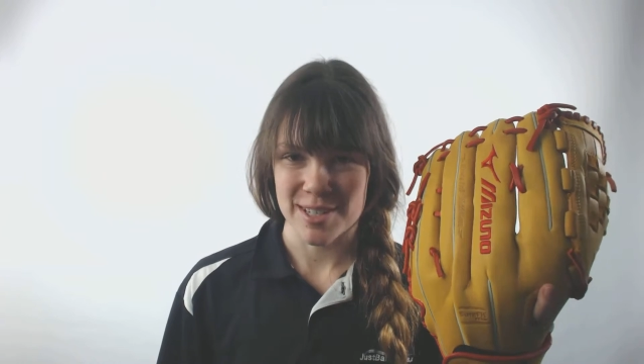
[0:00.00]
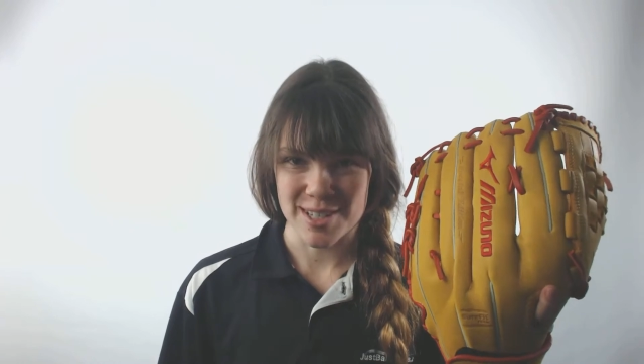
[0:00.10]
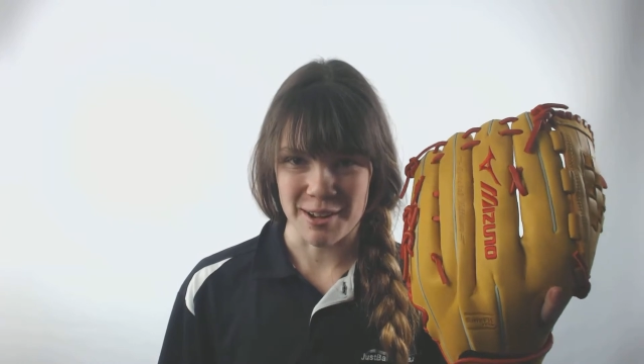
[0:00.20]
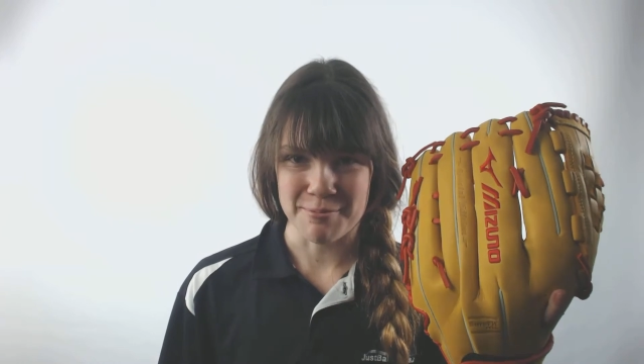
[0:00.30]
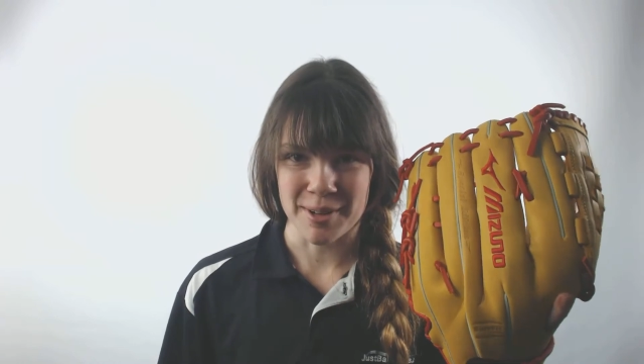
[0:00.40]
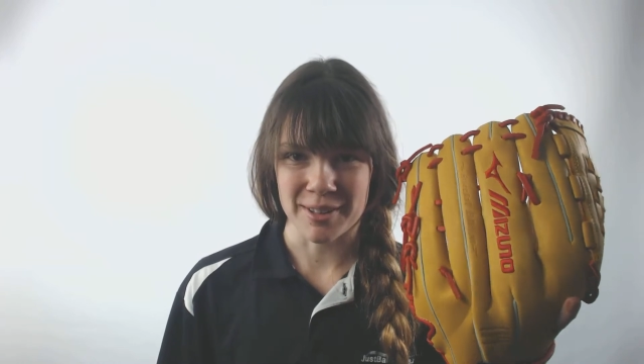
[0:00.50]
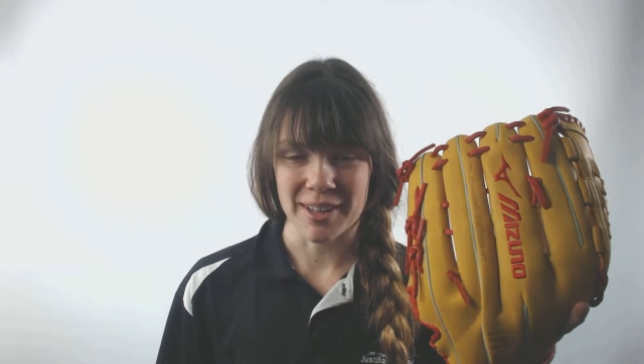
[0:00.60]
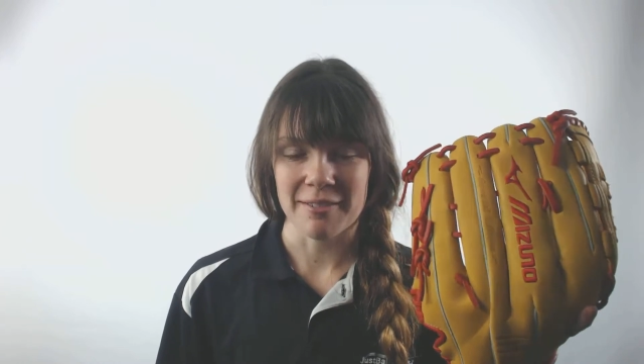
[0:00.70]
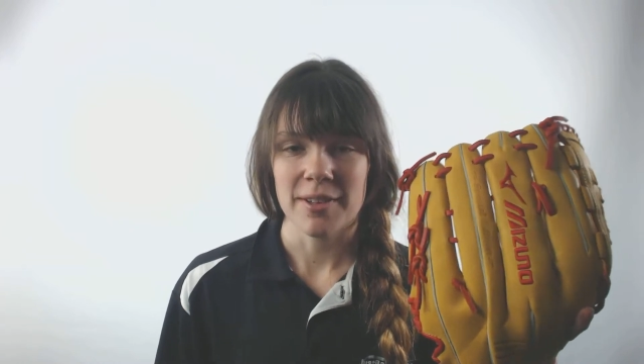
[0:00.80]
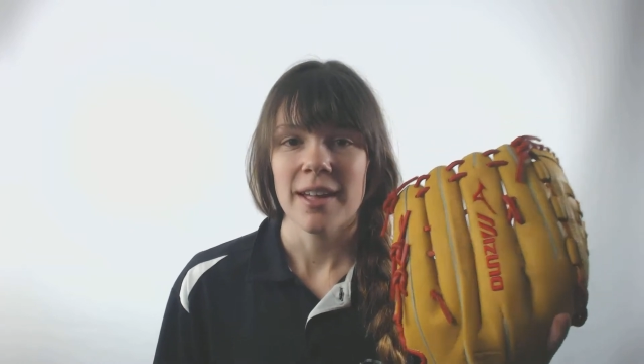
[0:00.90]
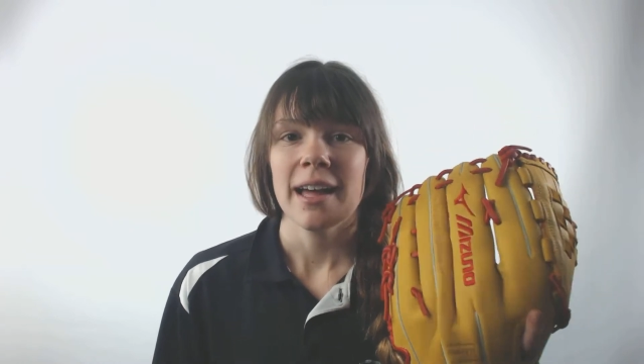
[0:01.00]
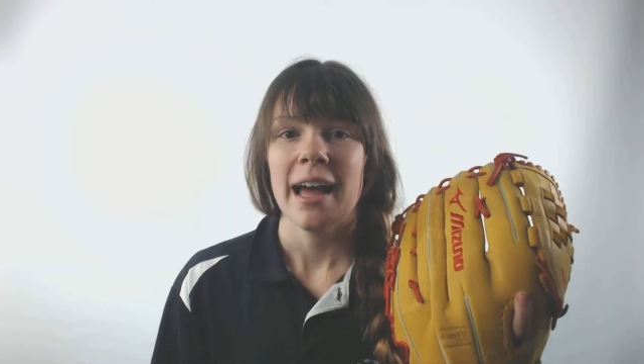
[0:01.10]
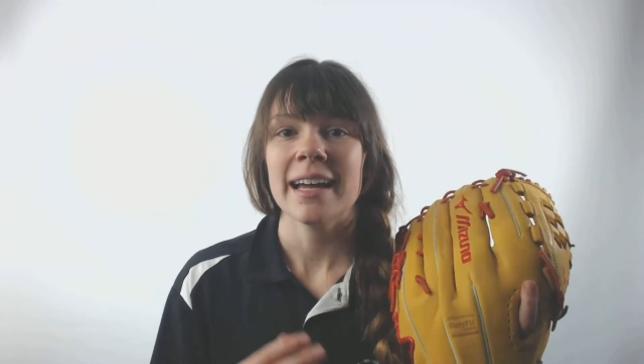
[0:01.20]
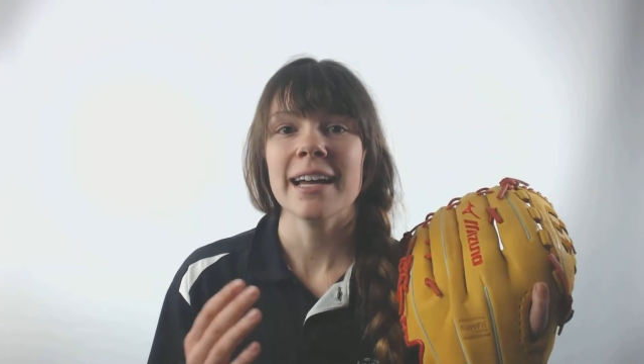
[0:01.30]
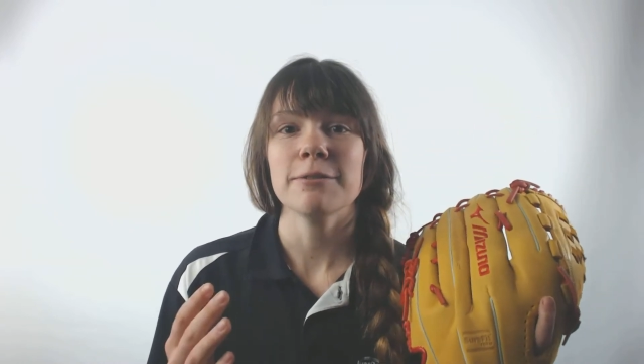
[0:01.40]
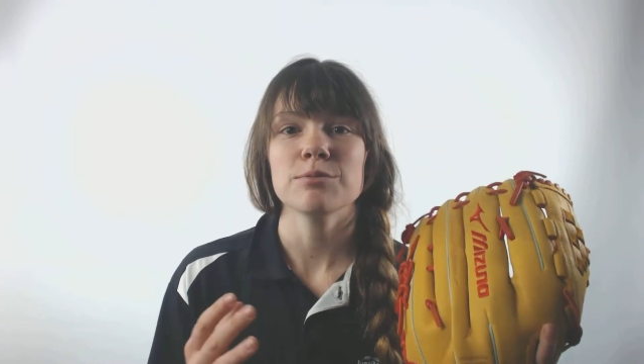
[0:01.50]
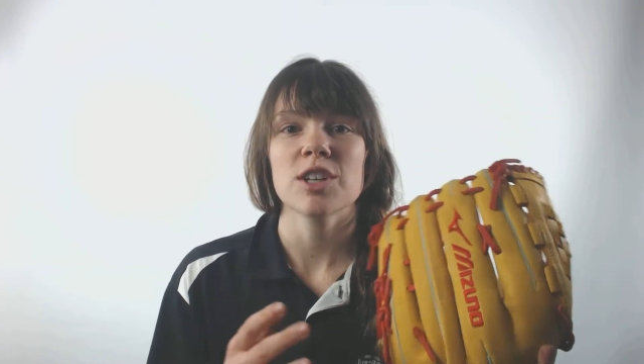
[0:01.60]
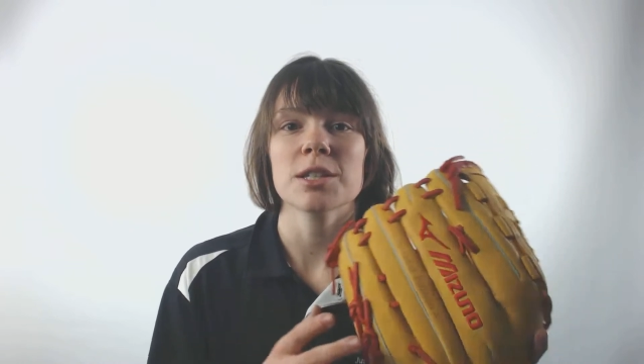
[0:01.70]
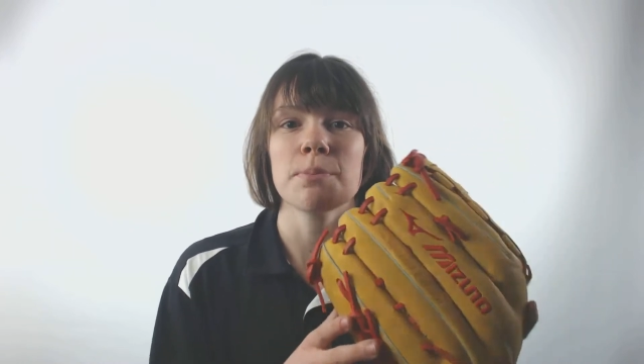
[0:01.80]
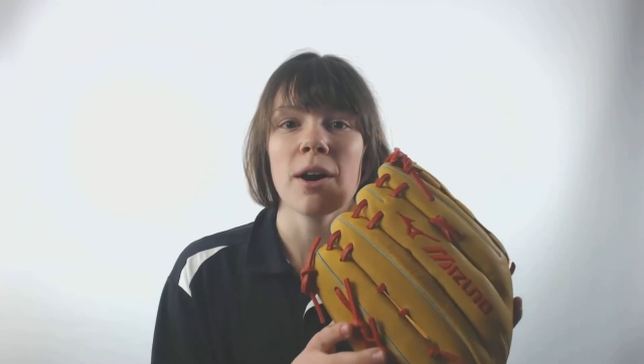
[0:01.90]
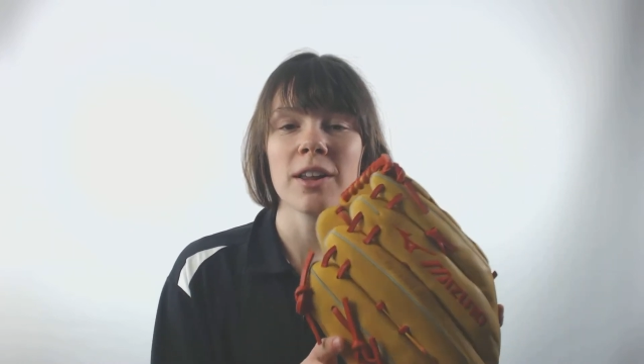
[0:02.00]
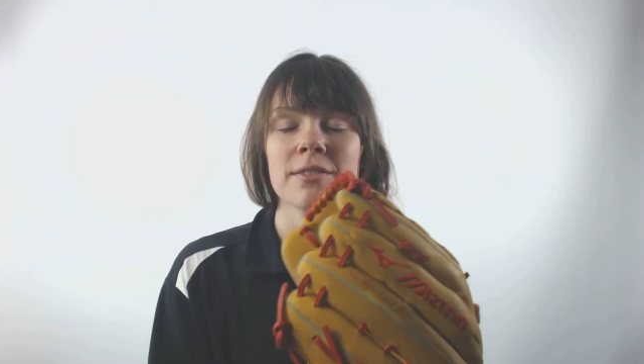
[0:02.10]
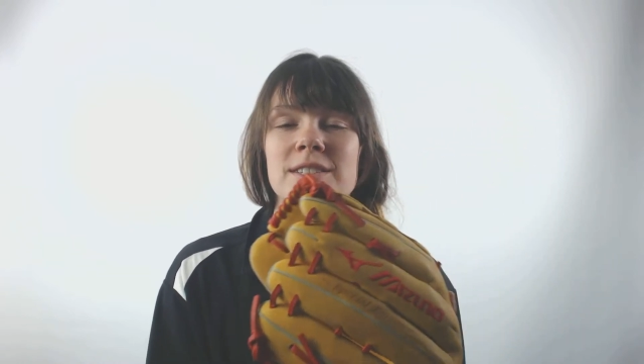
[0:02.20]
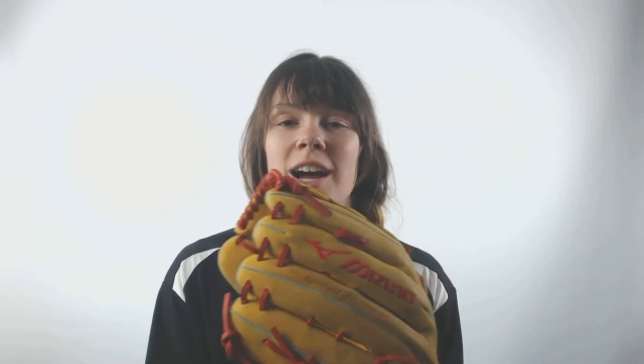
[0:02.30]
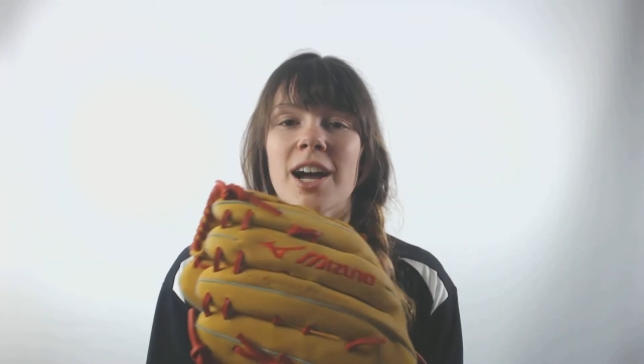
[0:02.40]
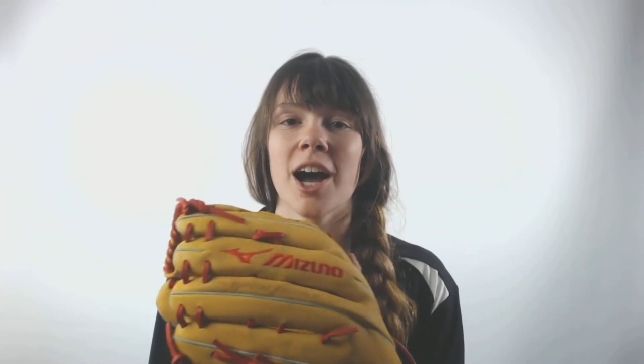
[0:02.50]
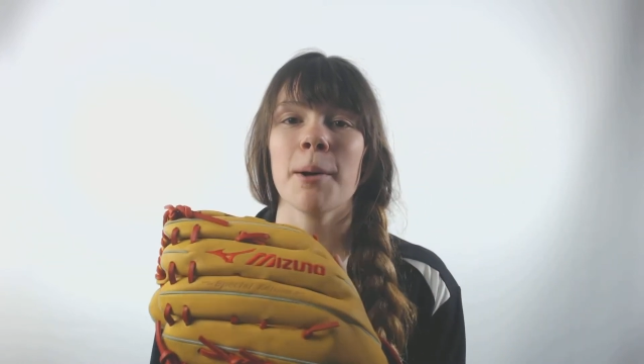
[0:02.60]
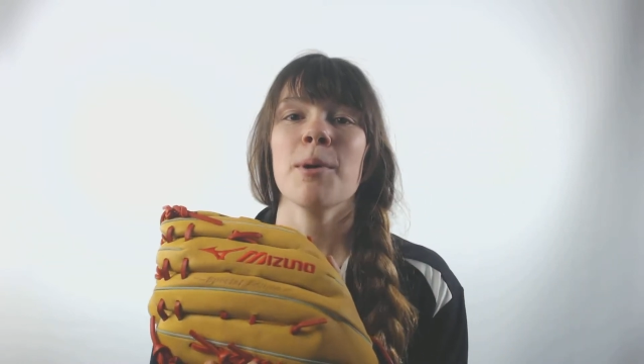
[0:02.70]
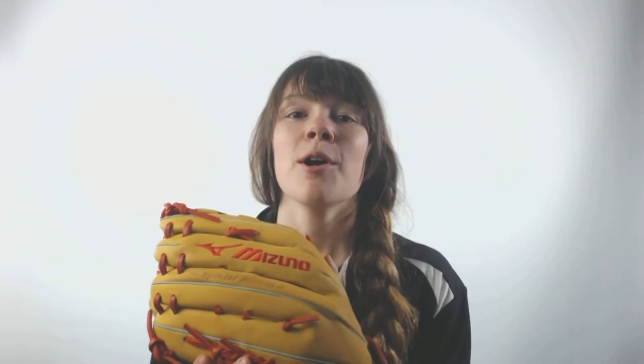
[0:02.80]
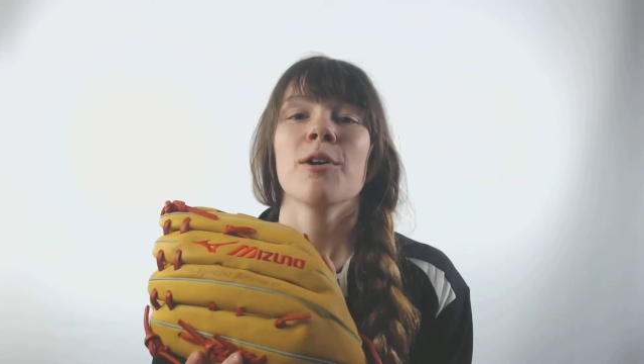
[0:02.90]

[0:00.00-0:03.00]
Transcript: Pitch Softball Glove. You get it from justballgloves.com